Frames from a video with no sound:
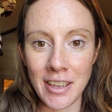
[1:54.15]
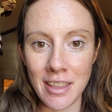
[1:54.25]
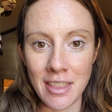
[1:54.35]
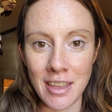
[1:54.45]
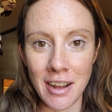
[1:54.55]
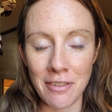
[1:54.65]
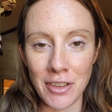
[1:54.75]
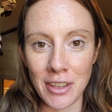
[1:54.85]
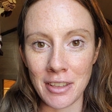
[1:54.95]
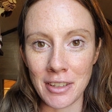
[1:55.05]
and then I
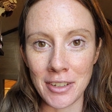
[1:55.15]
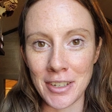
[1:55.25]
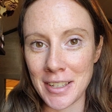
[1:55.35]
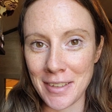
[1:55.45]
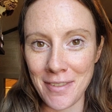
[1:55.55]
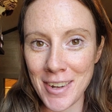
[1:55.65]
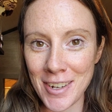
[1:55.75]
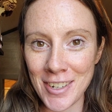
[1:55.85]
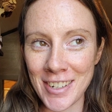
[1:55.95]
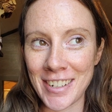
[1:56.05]
feel like the look isn't
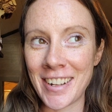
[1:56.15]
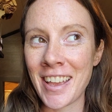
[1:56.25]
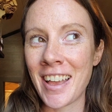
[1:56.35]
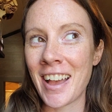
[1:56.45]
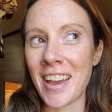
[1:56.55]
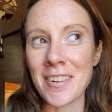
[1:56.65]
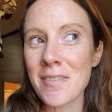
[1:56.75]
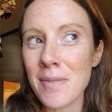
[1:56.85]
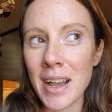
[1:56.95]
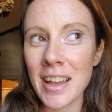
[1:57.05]
finished, and I don't
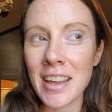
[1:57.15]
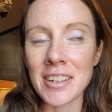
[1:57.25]
know why.